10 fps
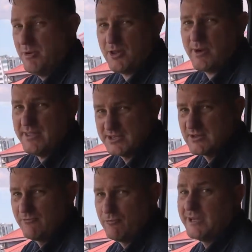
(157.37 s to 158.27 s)
By the way, this is
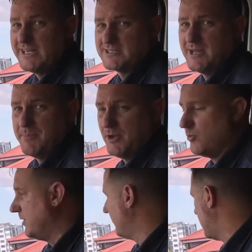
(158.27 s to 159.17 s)
a really steep
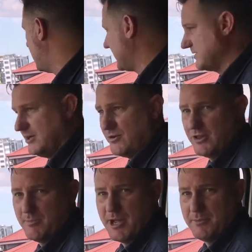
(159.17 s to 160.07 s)
hill we're actually on
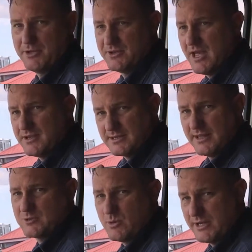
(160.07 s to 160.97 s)
at the moment, so
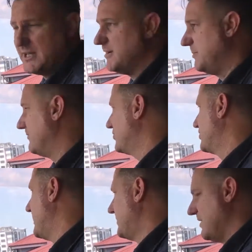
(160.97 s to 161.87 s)
that's why you're getting a bit of a
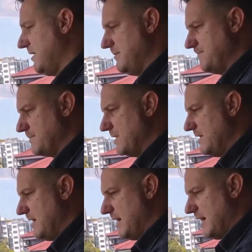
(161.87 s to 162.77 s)
shake there.
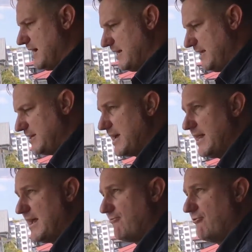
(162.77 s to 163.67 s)

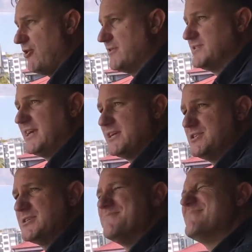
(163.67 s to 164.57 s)
Indicate out for 5
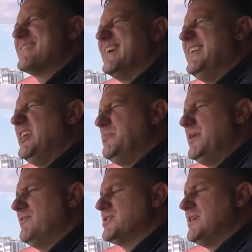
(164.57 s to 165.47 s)
seconds, a little
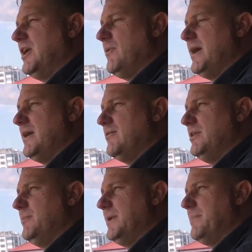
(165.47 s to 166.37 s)
bit of accelerator, a
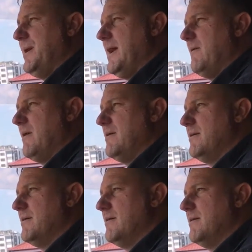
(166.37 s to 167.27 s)
little bit of power,
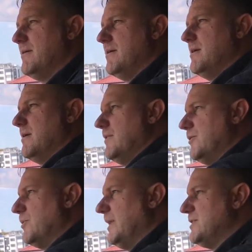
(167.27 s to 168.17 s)
and
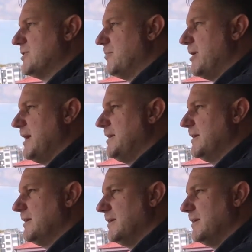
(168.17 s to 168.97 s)
then release the brake.